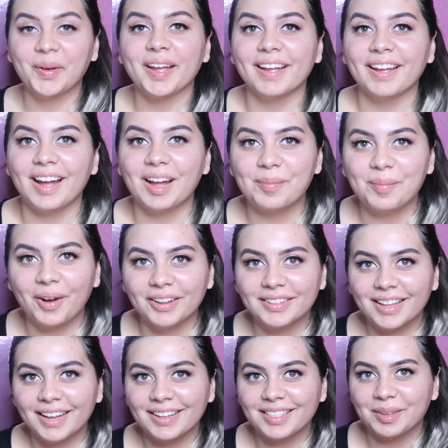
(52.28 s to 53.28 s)
Okay, I'm
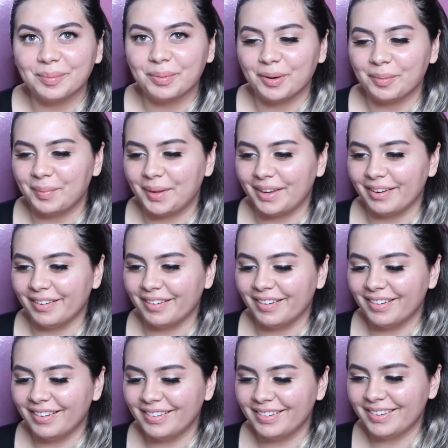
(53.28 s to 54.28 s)
on like the
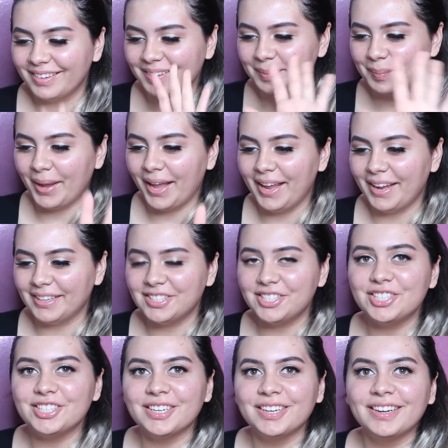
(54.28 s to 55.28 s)
premiere
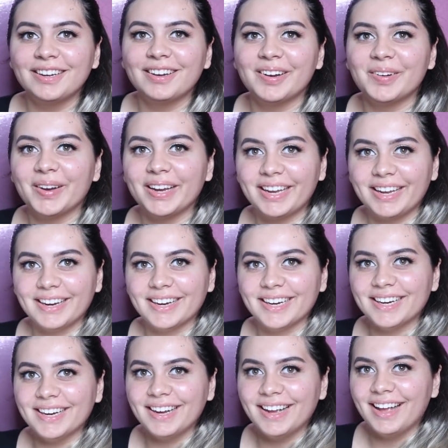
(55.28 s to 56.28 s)
page right
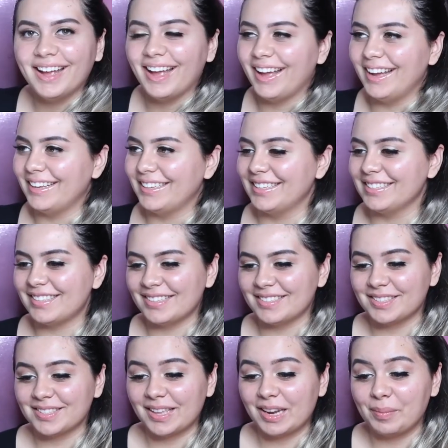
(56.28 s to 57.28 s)
here. And it says
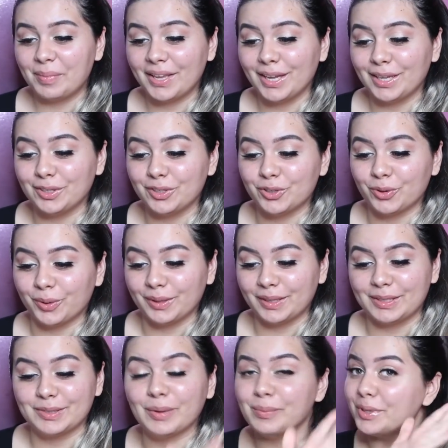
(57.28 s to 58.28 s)
it's gonna begin
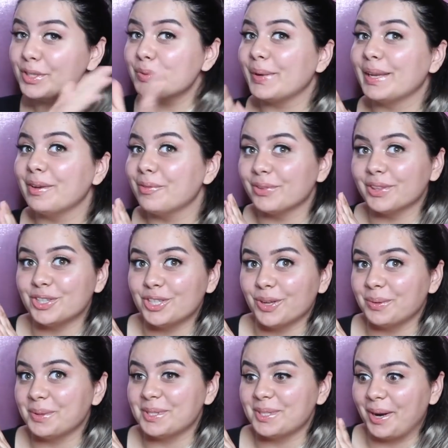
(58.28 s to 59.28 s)
shortly. So I'm just waiting for the
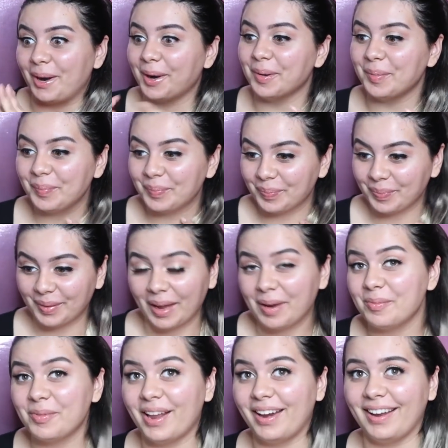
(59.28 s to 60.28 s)
show to start.
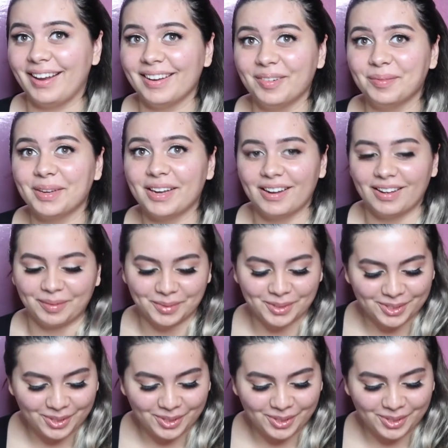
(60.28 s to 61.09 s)
I'm ready. Oh my God, I'm